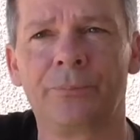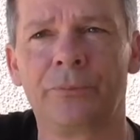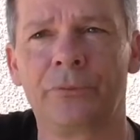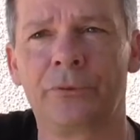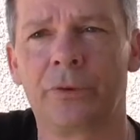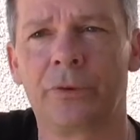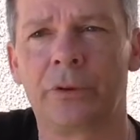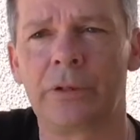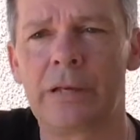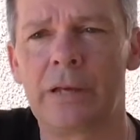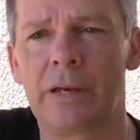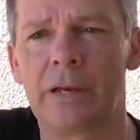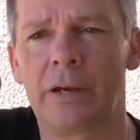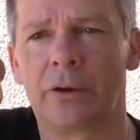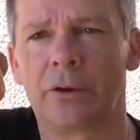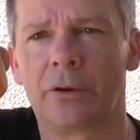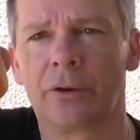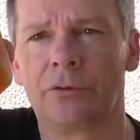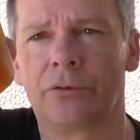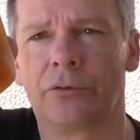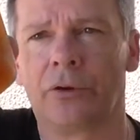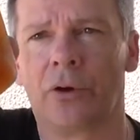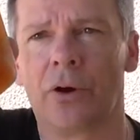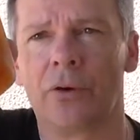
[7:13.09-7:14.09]
So yeah, I'm
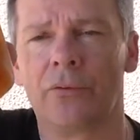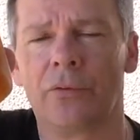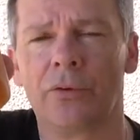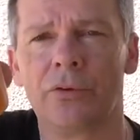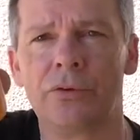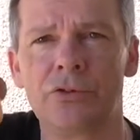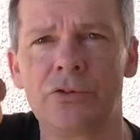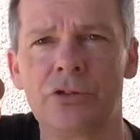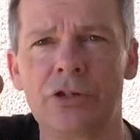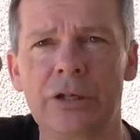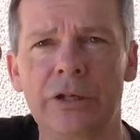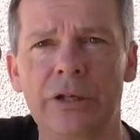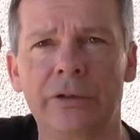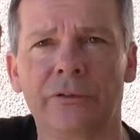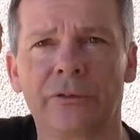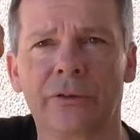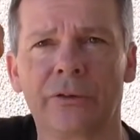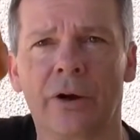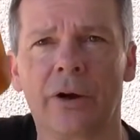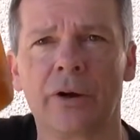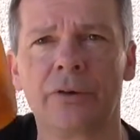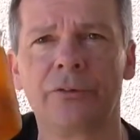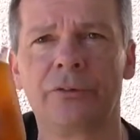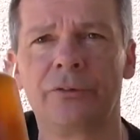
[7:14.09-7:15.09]
going to dive in. Cheers
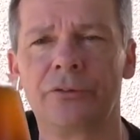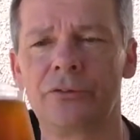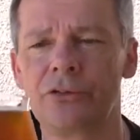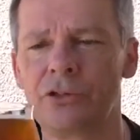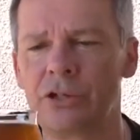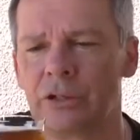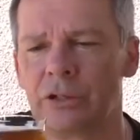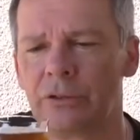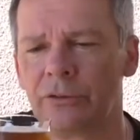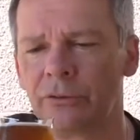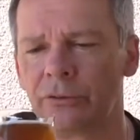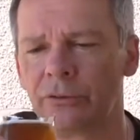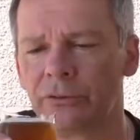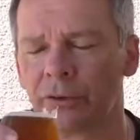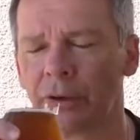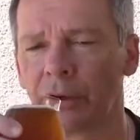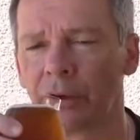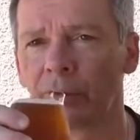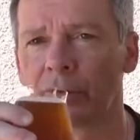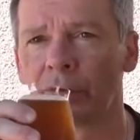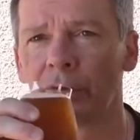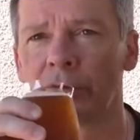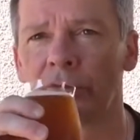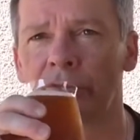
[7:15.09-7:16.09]
guys. Cheers
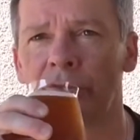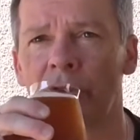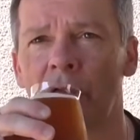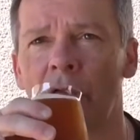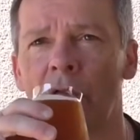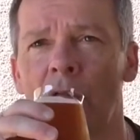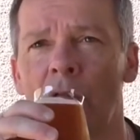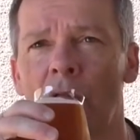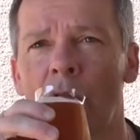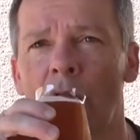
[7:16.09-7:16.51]
Chris.